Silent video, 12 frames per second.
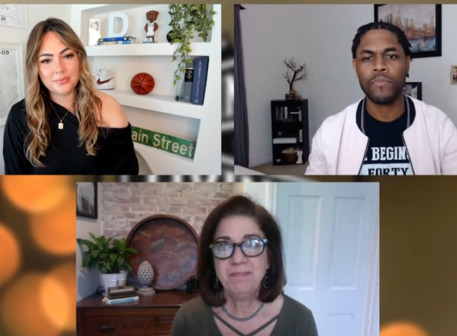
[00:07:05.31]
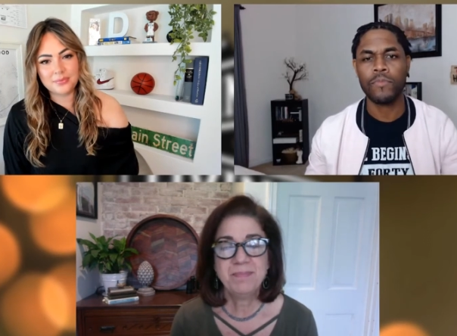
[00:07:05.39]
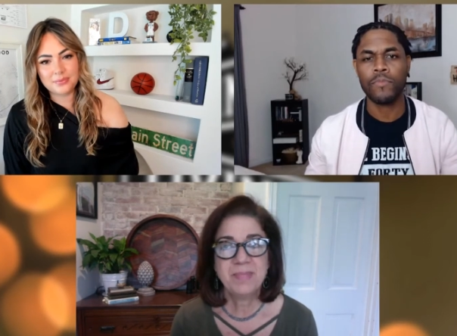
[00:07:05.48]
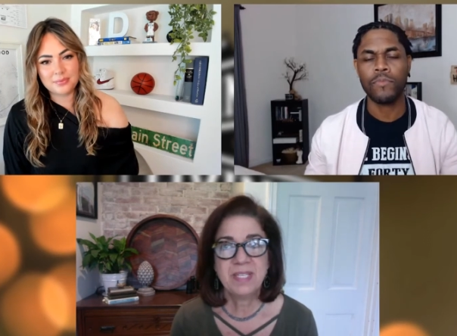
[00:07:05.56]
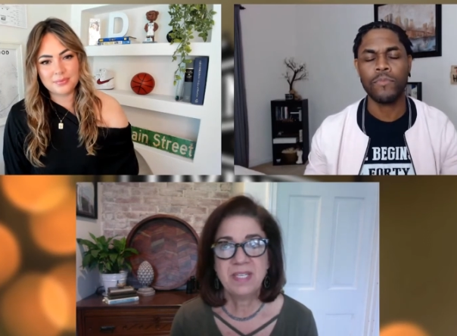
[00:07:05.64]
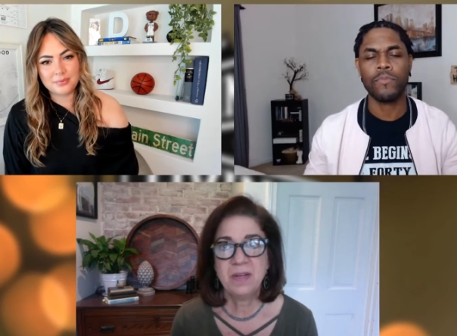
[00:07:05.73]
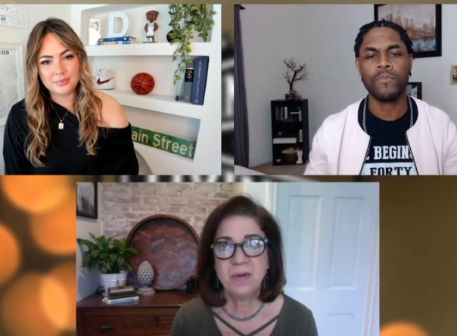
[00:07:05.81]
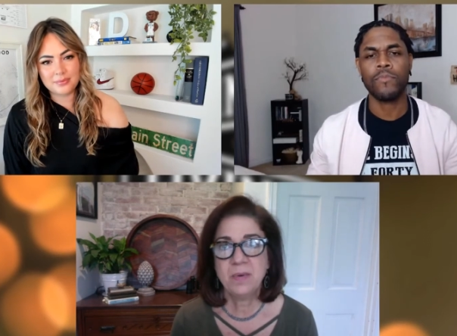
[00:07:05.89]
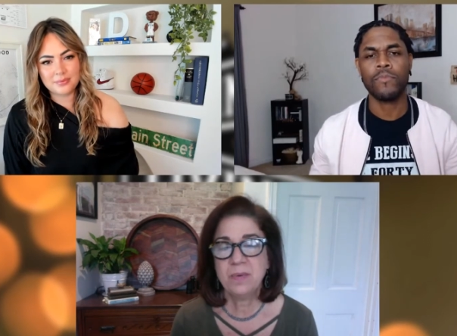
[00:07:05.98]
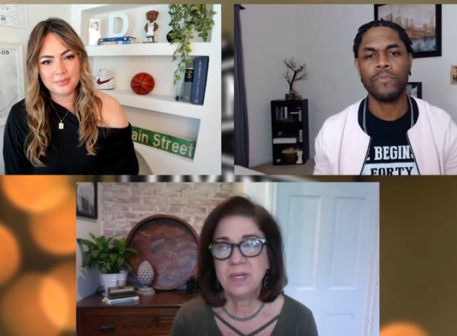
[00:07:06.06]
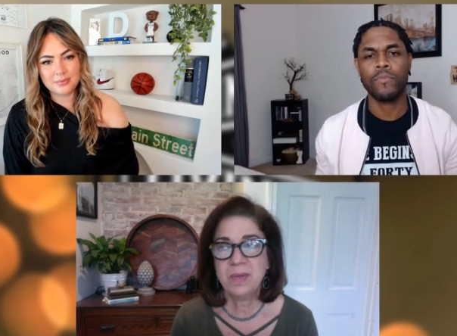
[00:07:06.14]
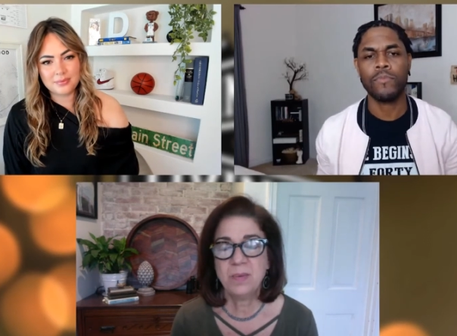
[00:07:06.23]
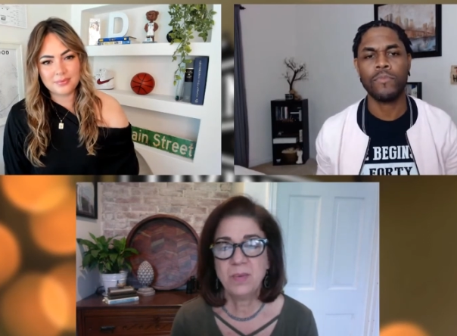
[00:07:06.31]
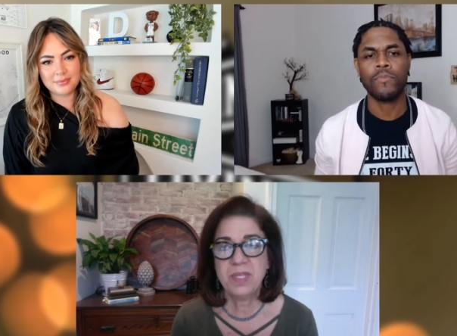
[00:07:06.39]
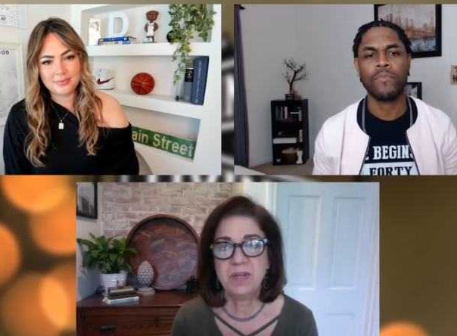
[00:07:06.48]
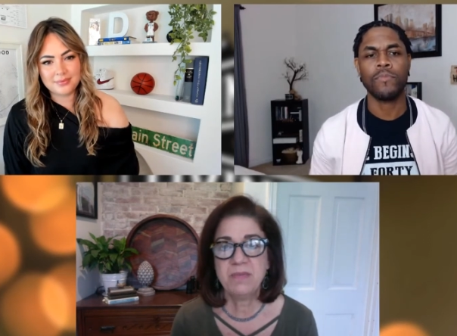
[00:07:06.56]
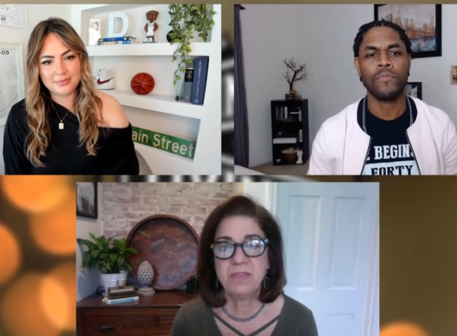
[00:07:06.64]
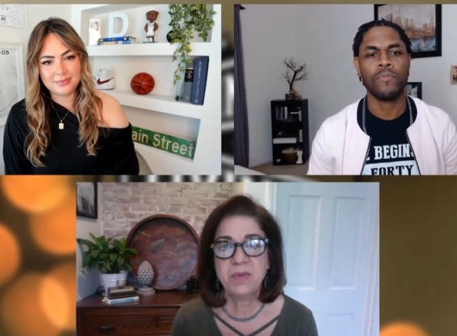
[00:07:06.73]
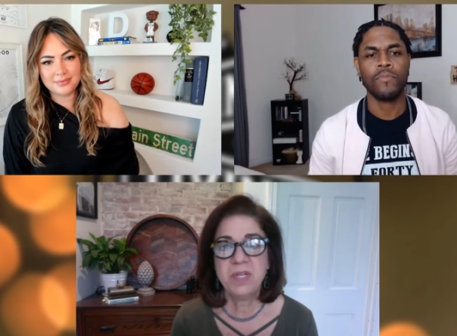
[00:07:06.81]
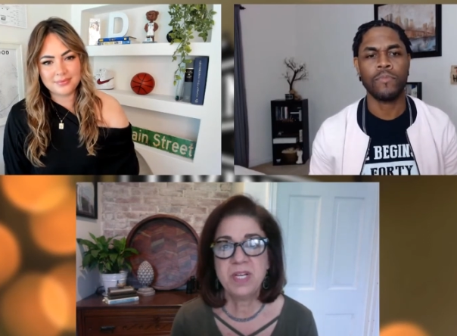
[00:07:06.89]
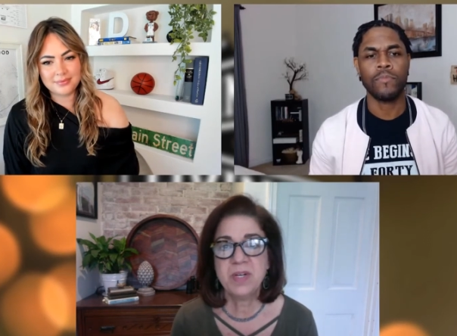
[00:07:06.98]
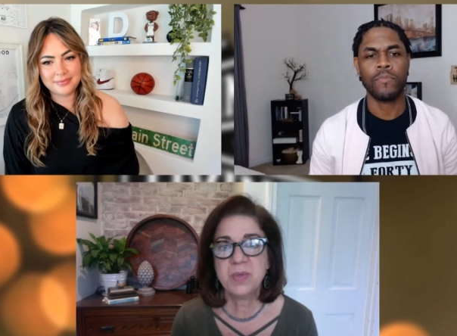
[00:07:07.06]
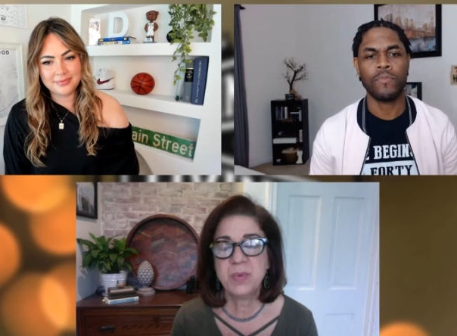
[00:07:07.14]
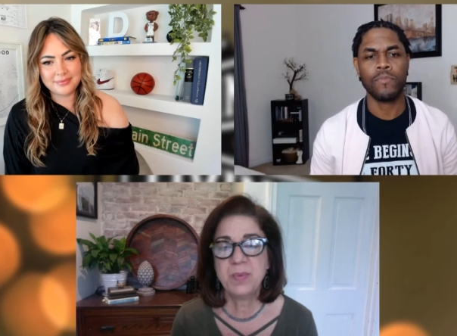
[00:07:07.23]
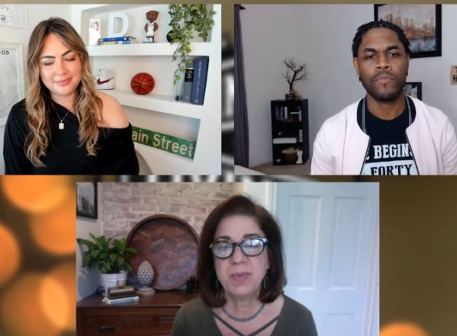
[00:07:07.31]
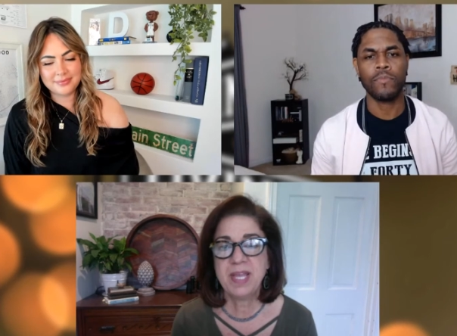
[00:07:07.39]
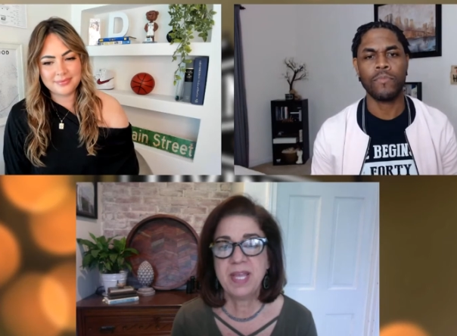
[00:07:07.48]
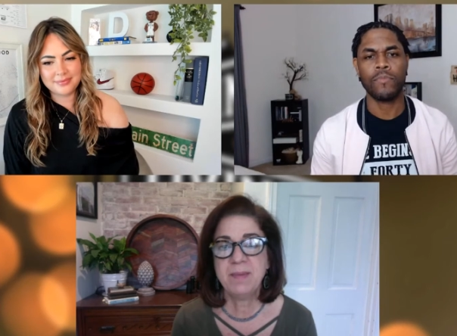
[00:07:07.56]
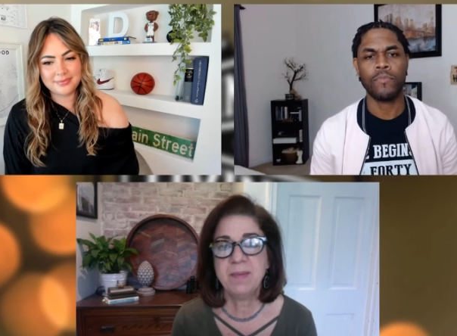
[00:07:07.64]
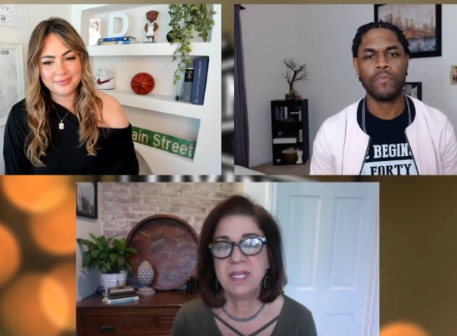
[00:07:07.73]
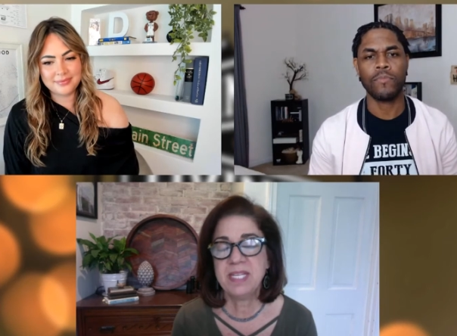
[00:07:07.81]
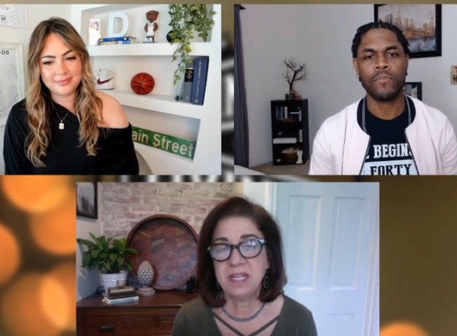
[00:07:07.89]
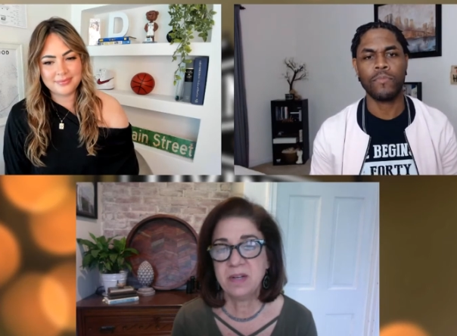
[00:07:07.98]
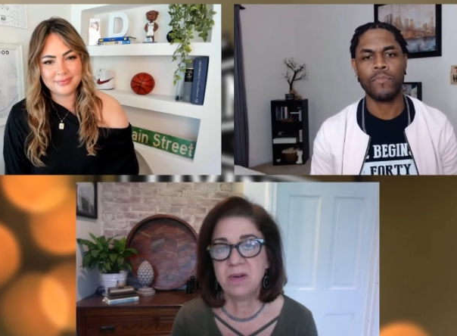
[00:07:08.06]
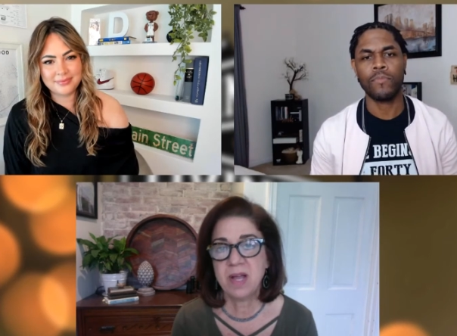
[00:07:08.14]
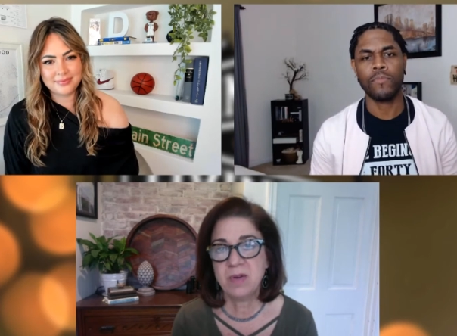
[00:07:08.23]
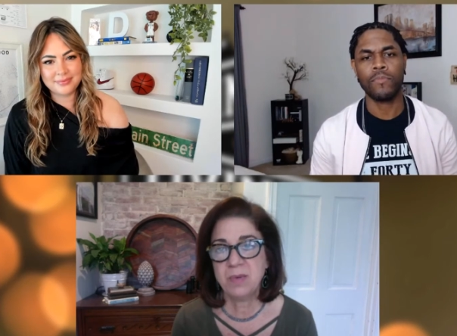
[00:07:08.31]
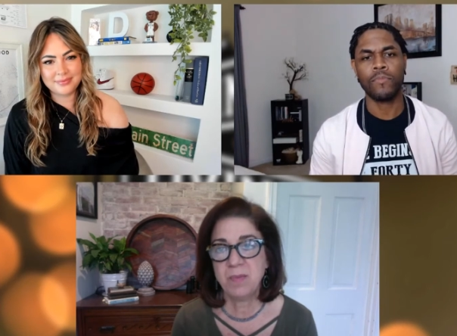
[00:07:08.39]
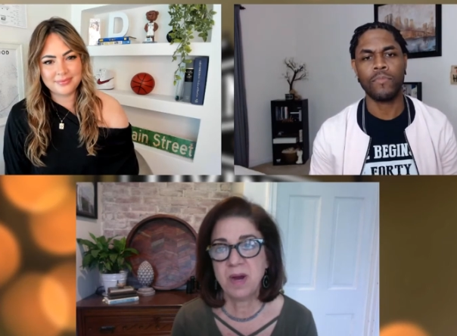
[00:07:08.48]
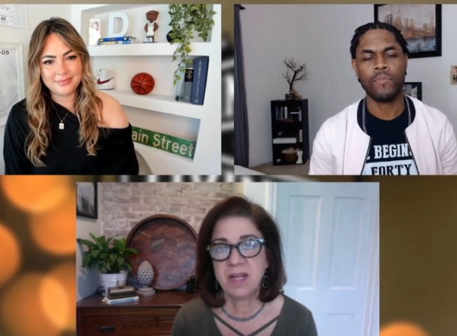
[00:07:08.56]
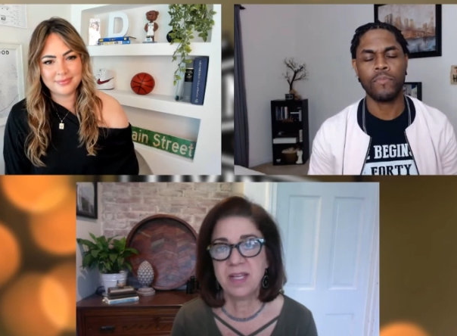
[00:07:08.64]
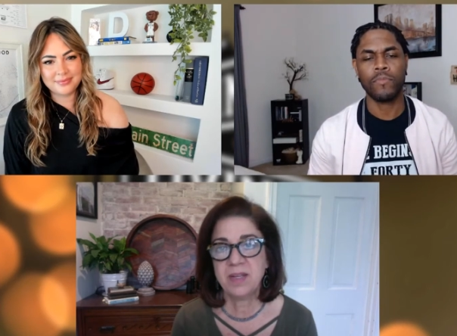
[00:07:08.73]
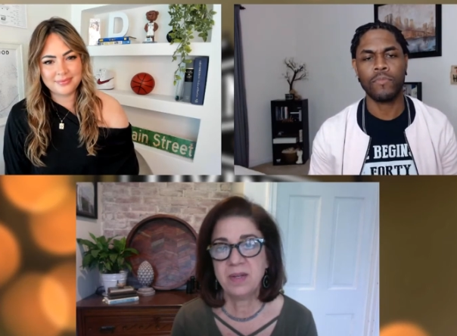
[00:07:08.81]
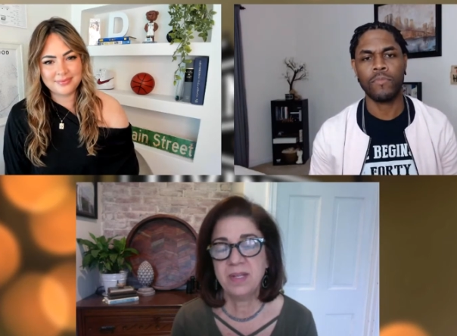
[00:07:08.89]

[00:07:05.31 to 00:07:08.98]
Speaker 1: you know, within a few years, we became a year-round market